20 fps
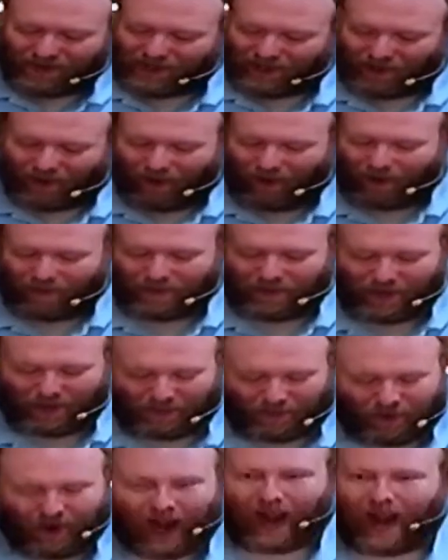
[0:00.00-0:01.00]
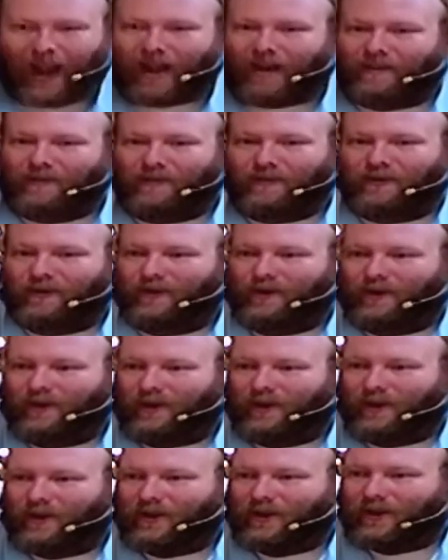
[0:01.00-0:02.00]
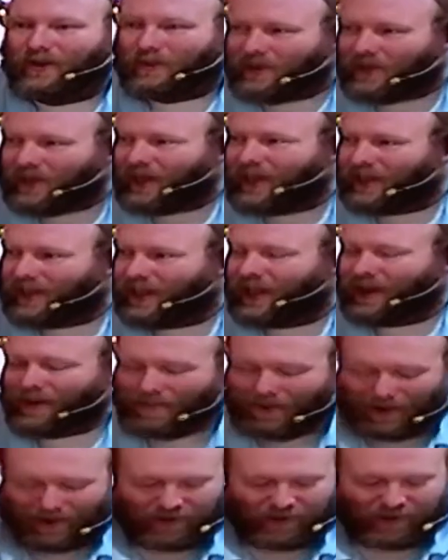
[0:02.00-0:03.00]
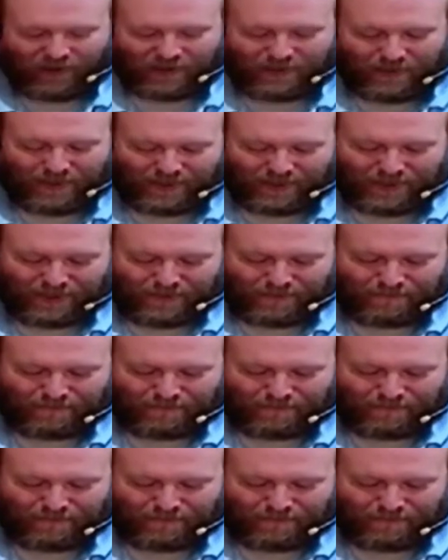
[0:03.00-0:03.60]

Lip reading: that all people have when they think about Christmas.